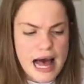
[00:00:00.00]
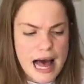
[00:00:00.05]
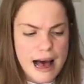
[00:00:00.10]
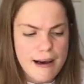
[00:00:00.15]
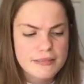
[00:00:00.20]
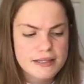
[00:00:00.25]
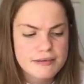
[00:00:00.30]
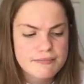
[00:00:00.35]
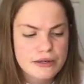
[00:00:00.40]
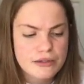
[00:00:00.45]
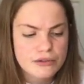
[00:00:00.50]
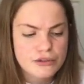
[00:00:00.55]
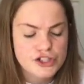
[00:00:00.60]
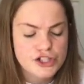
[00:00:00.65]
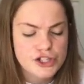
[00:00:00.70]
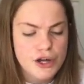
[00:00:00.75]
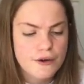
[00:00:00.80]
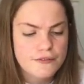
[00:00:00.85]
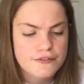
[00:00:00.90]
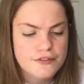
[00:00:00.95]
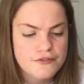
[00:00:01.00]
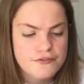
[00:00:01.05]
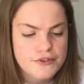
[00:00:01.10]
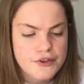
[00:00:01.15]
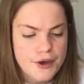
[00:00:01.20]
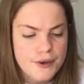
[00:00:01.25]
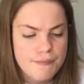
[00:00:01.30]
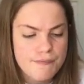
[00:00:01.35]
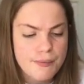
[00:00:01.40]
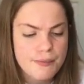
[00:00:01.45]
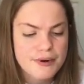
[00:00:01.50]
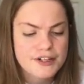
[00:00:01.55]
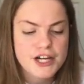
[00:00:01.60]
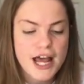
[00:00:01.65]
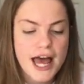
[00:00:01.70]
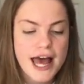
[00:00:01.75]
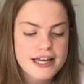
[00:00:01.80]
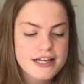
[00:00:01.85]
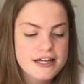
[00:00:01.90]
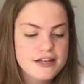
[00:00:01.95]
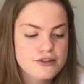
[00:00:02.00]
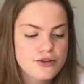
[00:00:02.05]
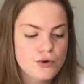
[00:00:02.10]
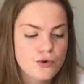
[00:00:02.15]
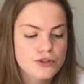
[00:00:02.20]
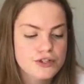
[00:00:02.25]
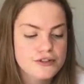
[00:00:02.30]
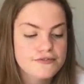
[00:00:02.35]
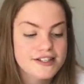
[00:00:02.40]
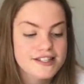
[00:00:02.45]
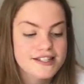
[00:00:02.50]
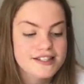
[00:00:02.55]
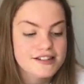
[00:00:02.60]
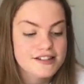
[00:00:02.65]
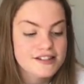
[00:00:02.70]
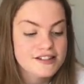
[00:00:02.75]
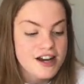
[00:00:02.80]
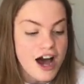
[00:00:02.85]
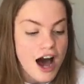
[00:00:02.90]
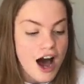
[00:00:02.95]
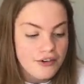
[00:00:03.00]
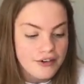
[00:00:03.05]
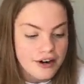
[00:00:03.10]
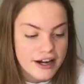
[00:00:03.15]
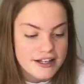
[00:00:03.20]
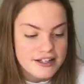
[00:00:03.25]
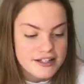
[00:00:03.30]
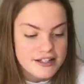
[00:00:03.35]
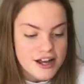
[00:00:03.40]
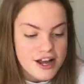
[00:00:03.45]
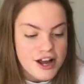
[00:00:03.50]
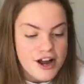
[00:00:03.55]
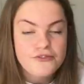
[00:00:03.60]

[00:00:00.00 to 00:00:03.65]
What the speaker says: and was built to shut off the view, but which Hetty thought was a turret